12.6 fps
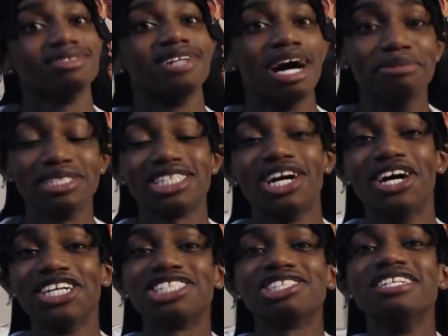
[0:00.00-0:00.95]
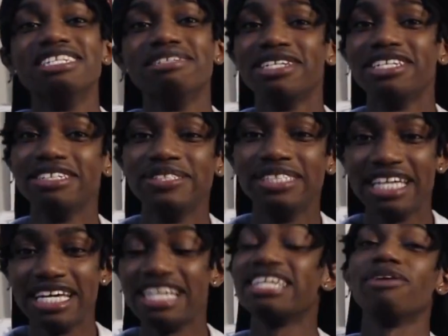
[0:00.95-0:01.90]
I'ma start streaming. You
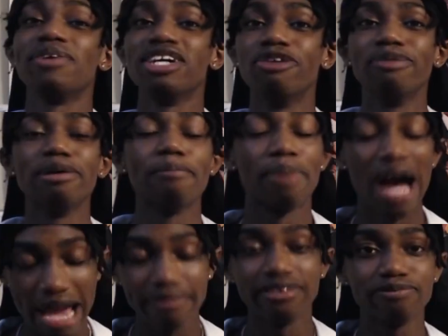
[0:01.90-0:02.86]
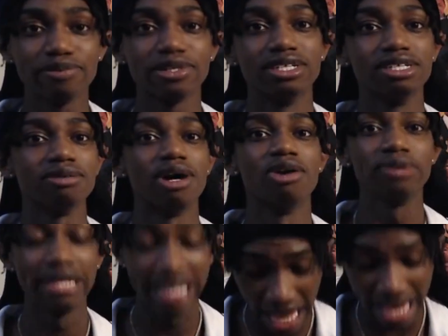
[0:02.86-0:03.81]
dig, and we gonna be pipe
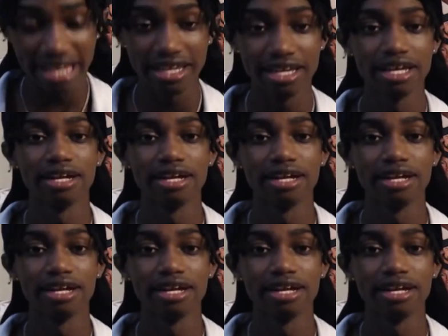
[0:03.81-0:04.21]
on game.